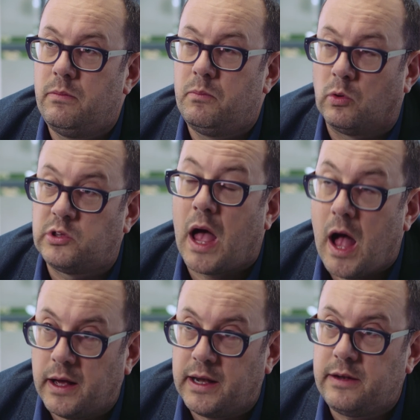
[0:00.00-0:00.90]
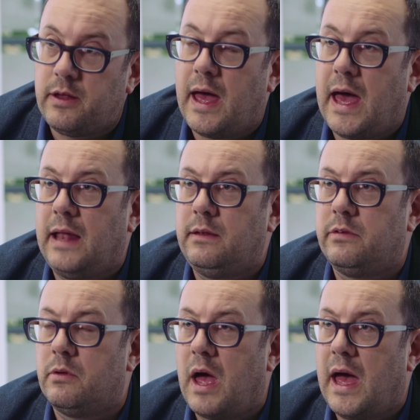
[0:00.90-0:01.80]
more targeted
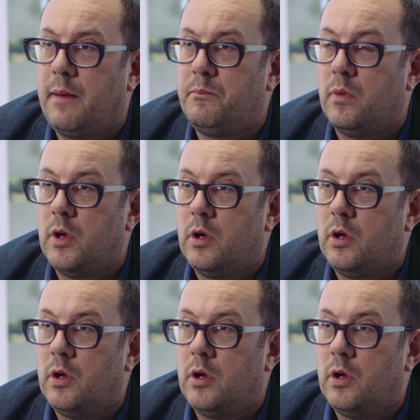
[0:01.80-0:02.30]
and um,